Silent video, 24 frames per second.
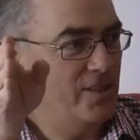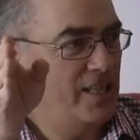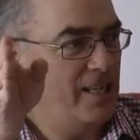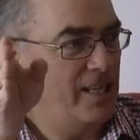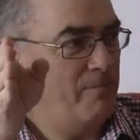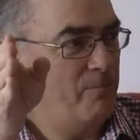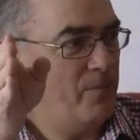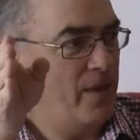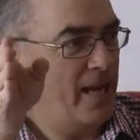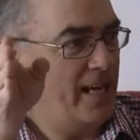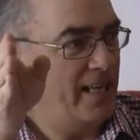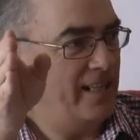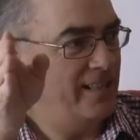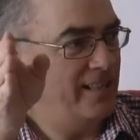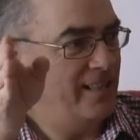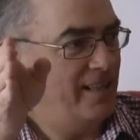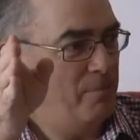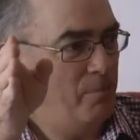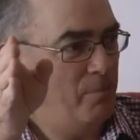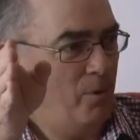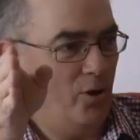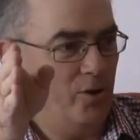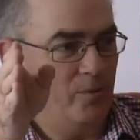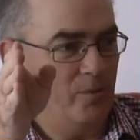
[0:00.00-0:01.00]
Keep that
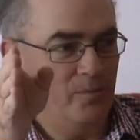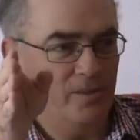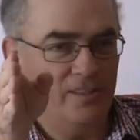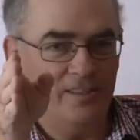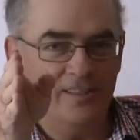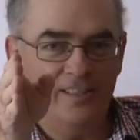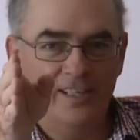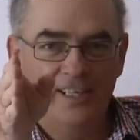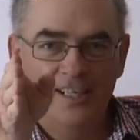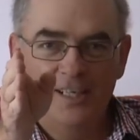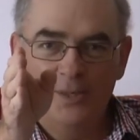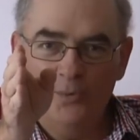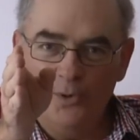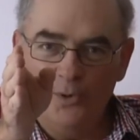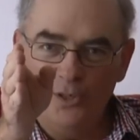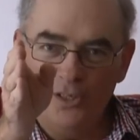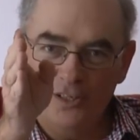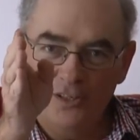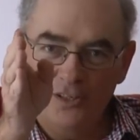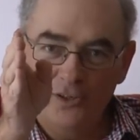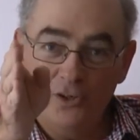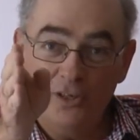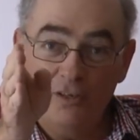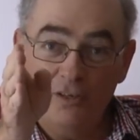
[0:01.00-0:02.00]
appointment where
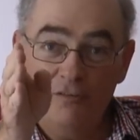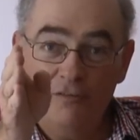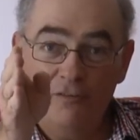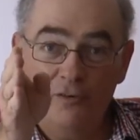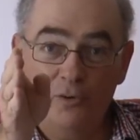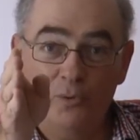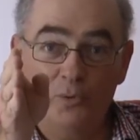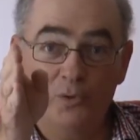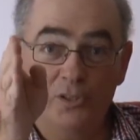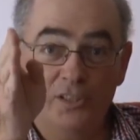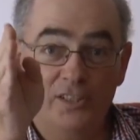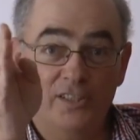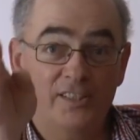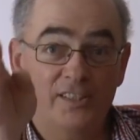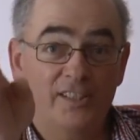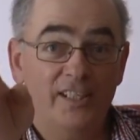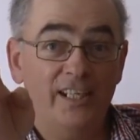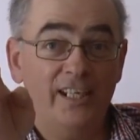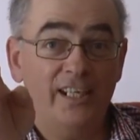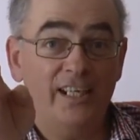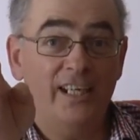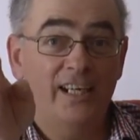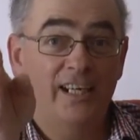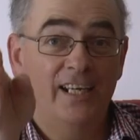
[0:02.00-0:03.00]
you're looking forward to
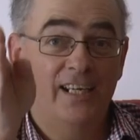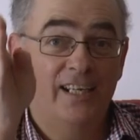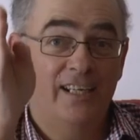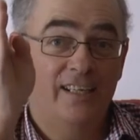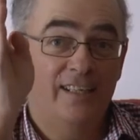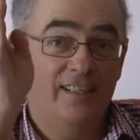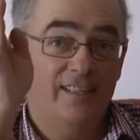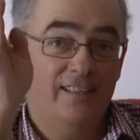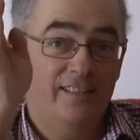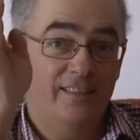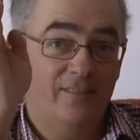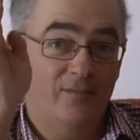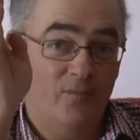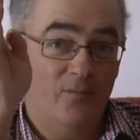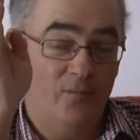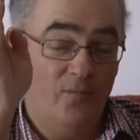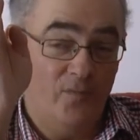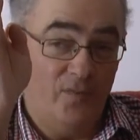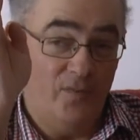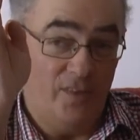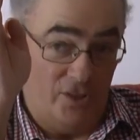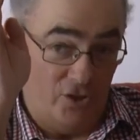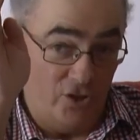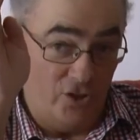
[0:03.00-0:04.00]
see
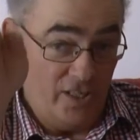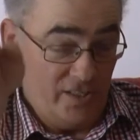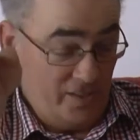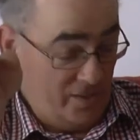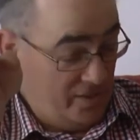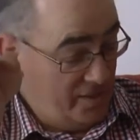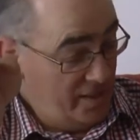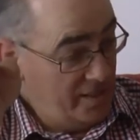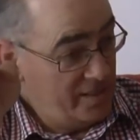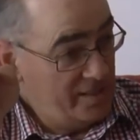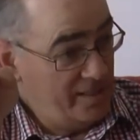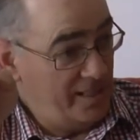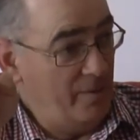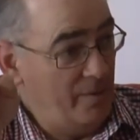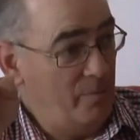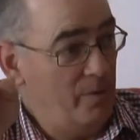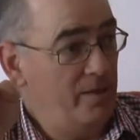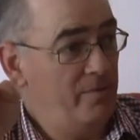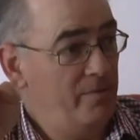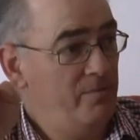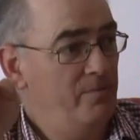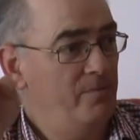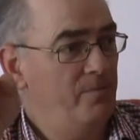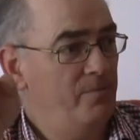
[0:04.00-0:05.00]
that Jesus is
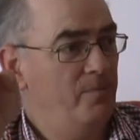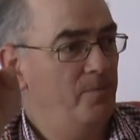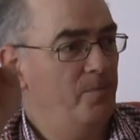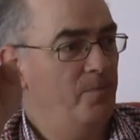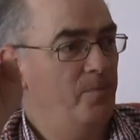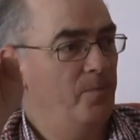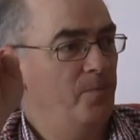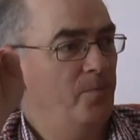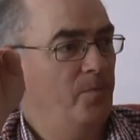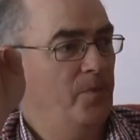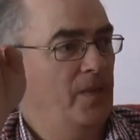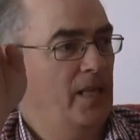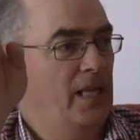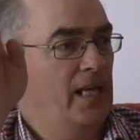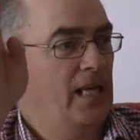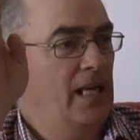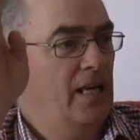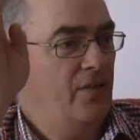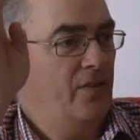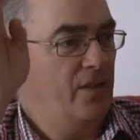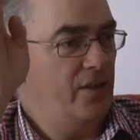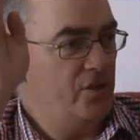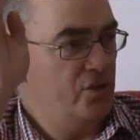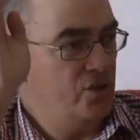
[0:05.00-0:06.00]
coming,
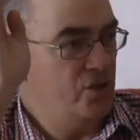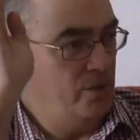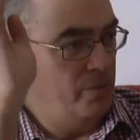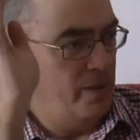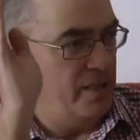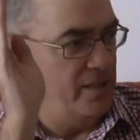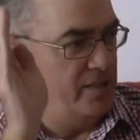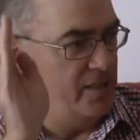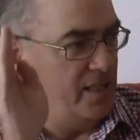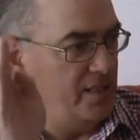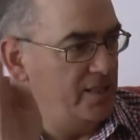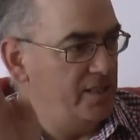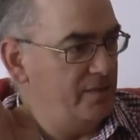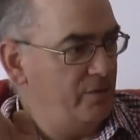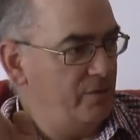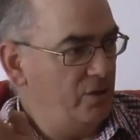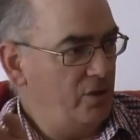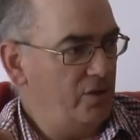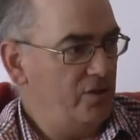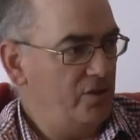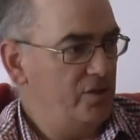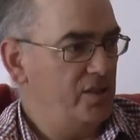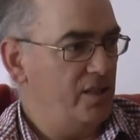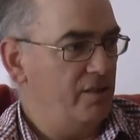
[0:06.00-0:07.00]
that it's going to make sense of a
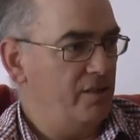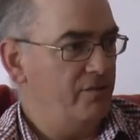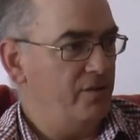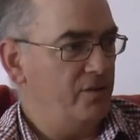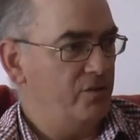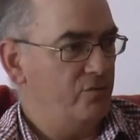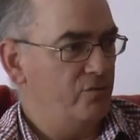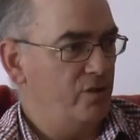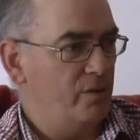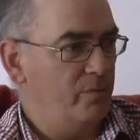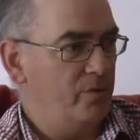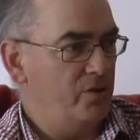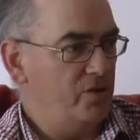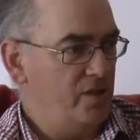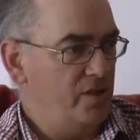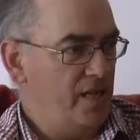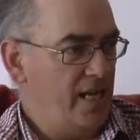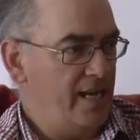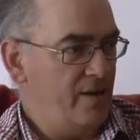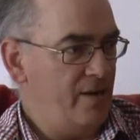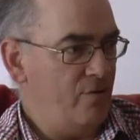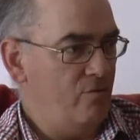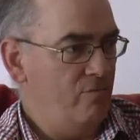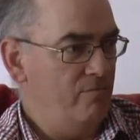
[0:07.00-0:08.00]
lot of stuff that's rubbish
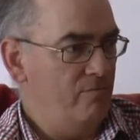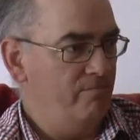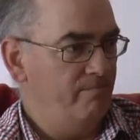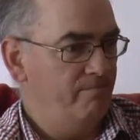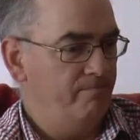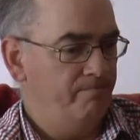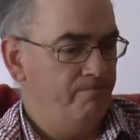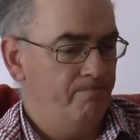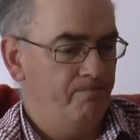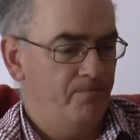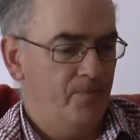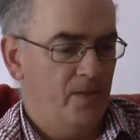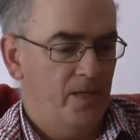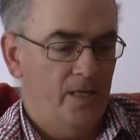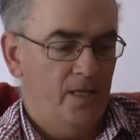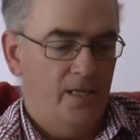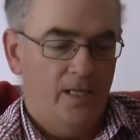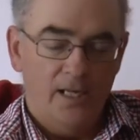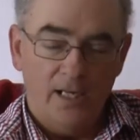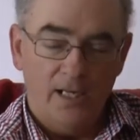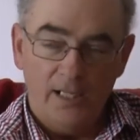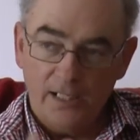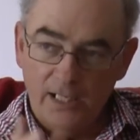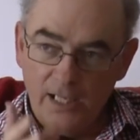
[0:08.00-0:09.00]
now,
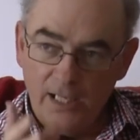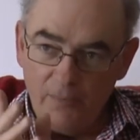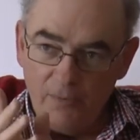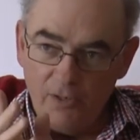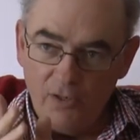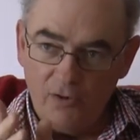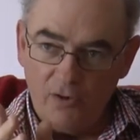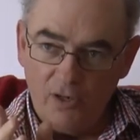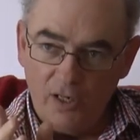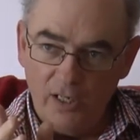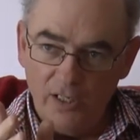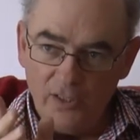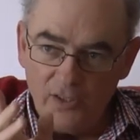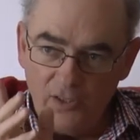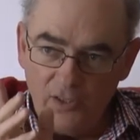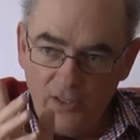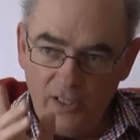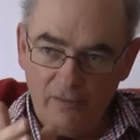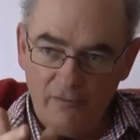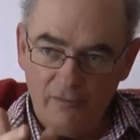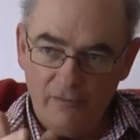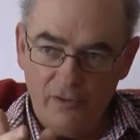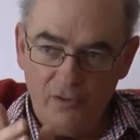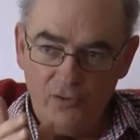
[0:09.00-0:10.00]
and keep your eyes on
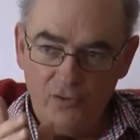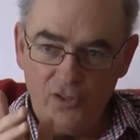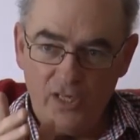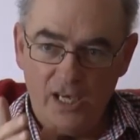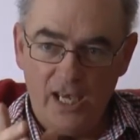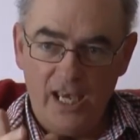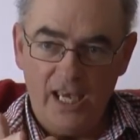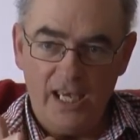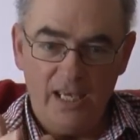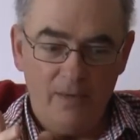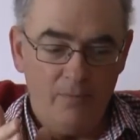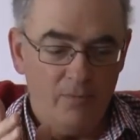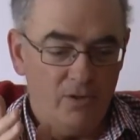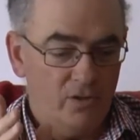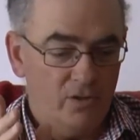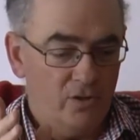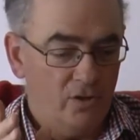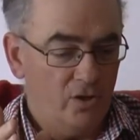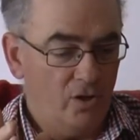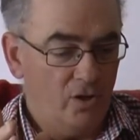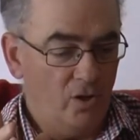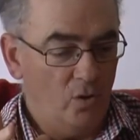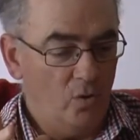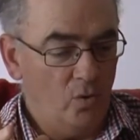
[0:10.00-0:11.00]
that future aim and
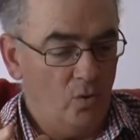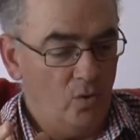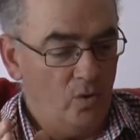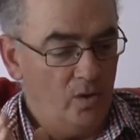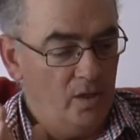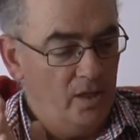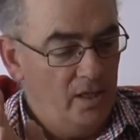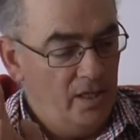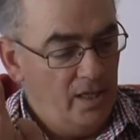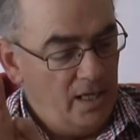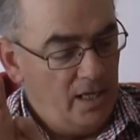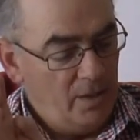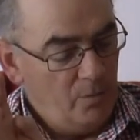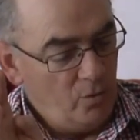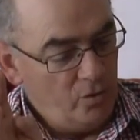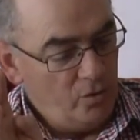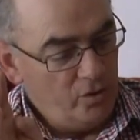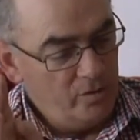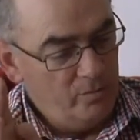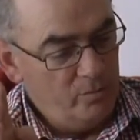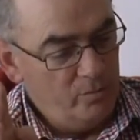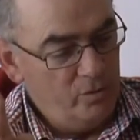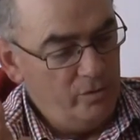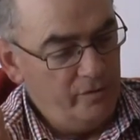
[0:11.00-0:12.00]
goal and what
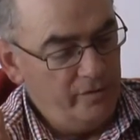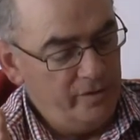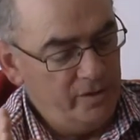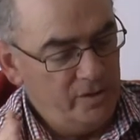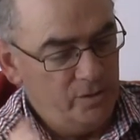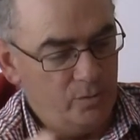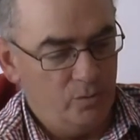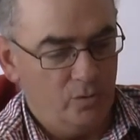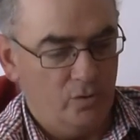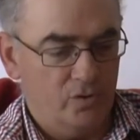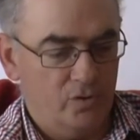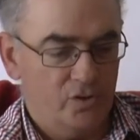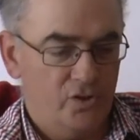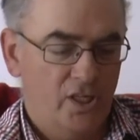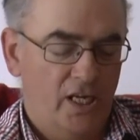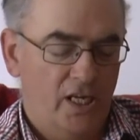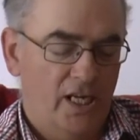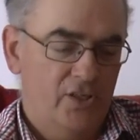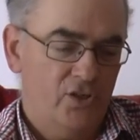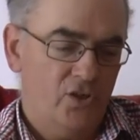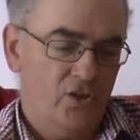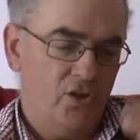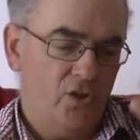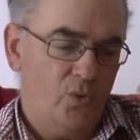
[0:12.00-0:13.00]
you're moving towards,
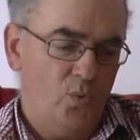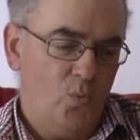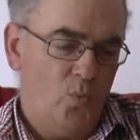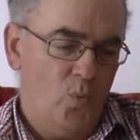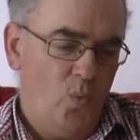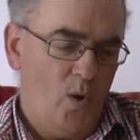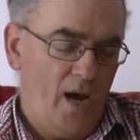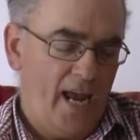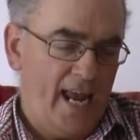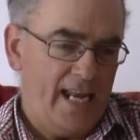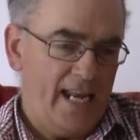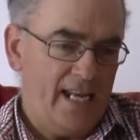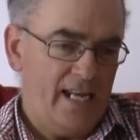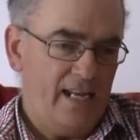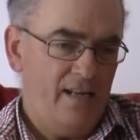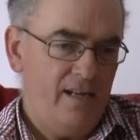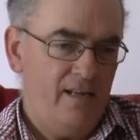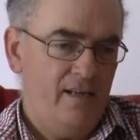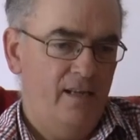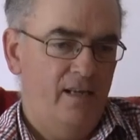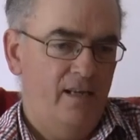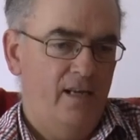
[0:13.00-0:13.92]
so that when